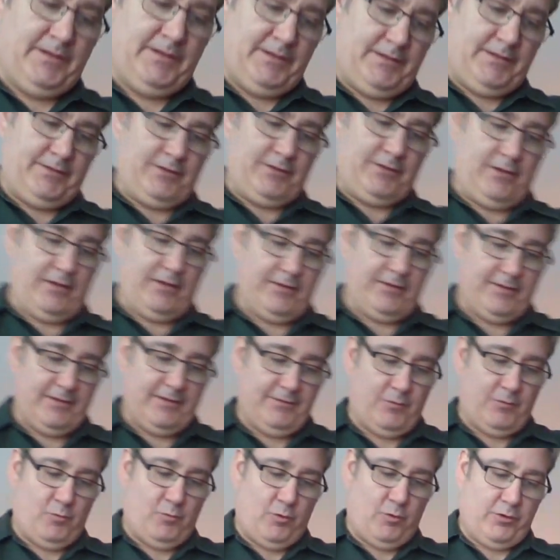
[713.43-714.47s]
so the
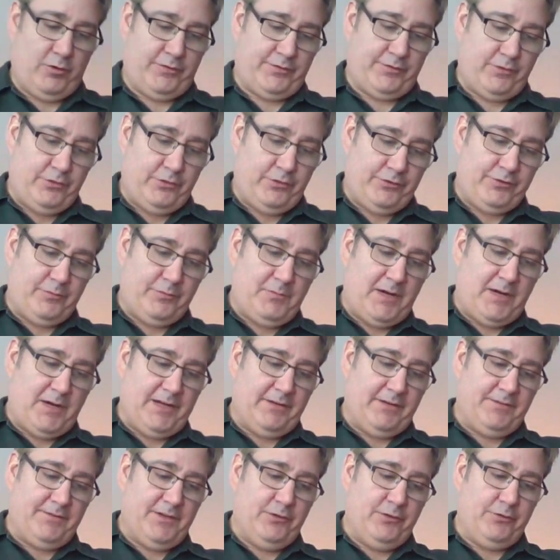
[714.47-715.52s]
Civil War soldier might
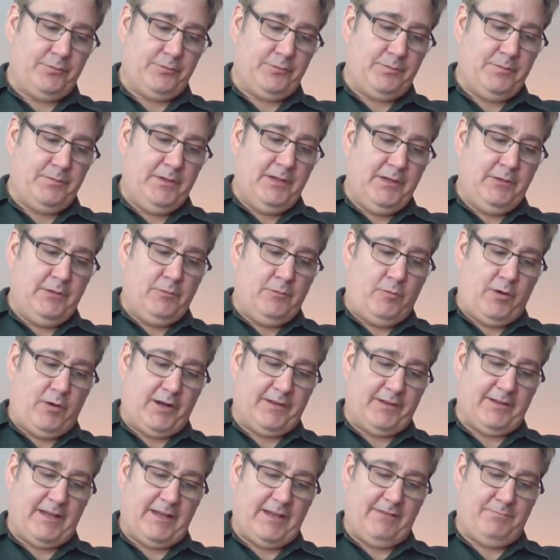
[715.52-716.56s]
have
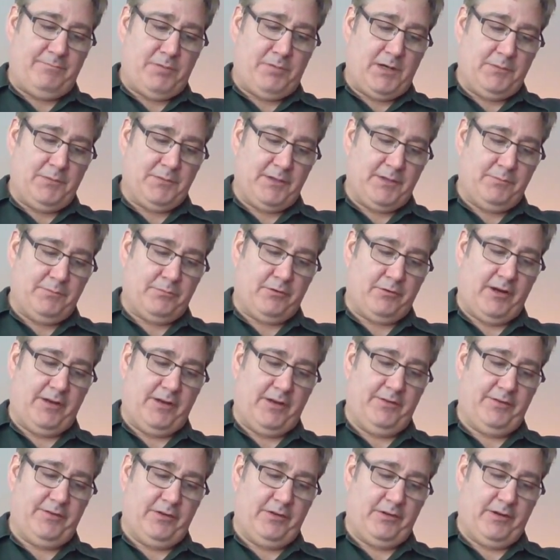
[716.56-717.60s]
wanted to have pumpkin
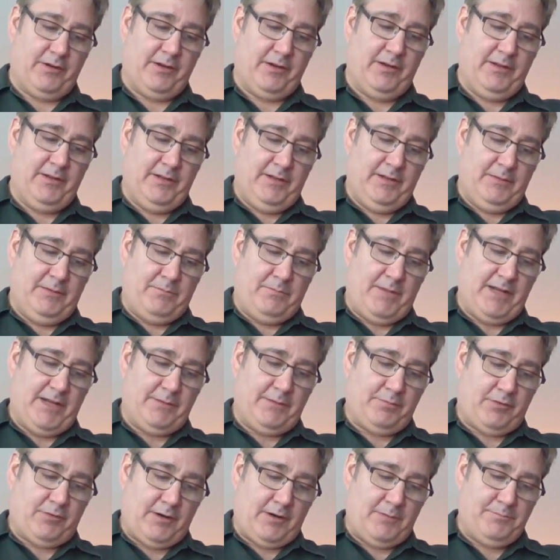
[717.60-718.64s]
bread. So to make
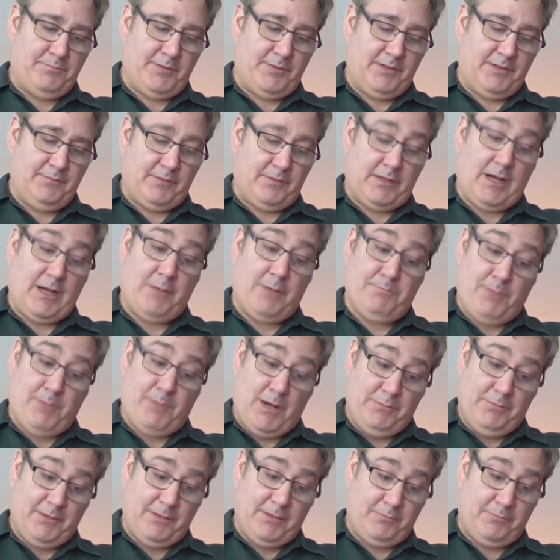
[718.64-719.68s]

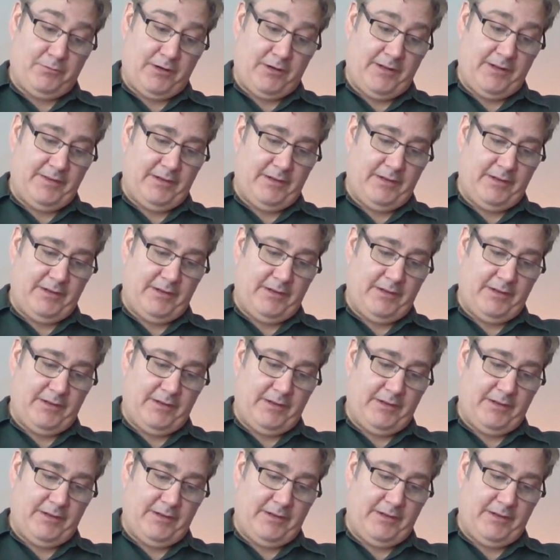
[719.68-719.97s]
pumpkin bread,